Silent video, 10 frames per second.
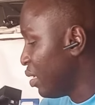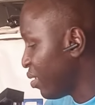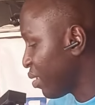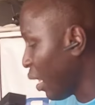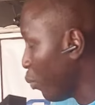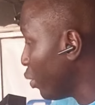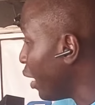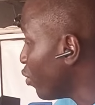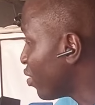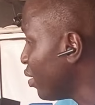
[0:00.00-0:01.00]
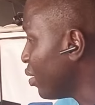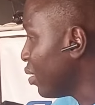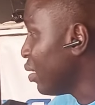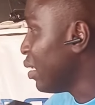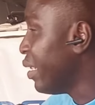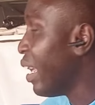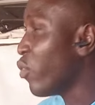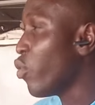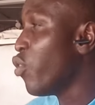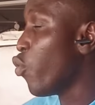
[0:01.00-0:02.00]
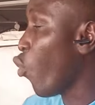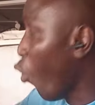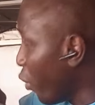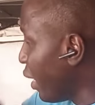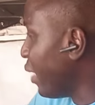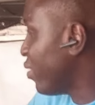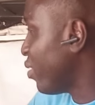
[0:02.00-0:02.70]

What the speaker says: This cable that you see, that's what you connect